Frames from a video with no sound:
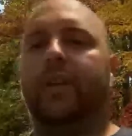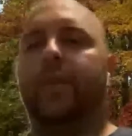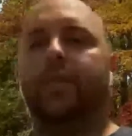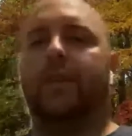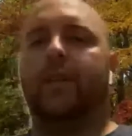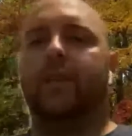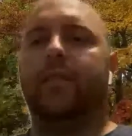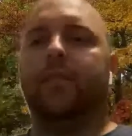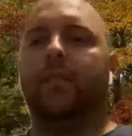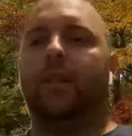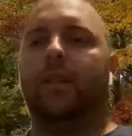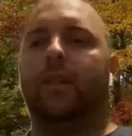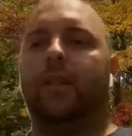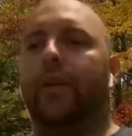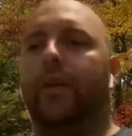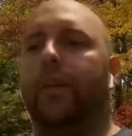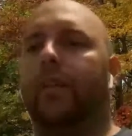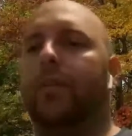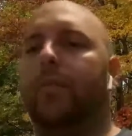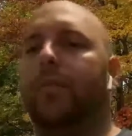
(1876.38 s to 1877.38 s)
Ten's
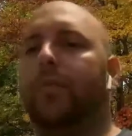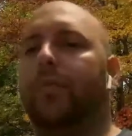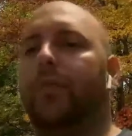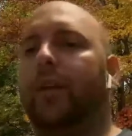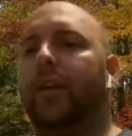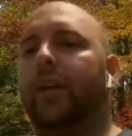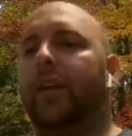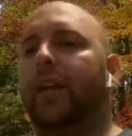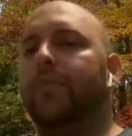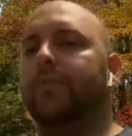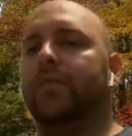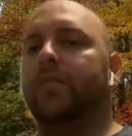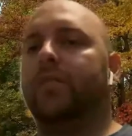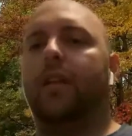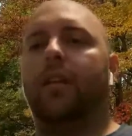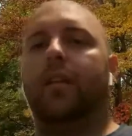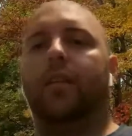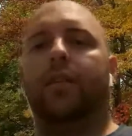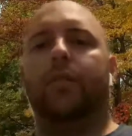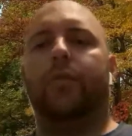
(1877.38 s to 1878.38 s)
allowing them to play games
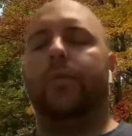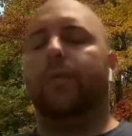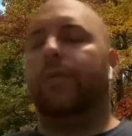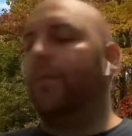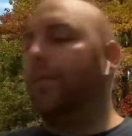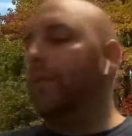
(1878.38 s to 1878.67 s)
not at noon.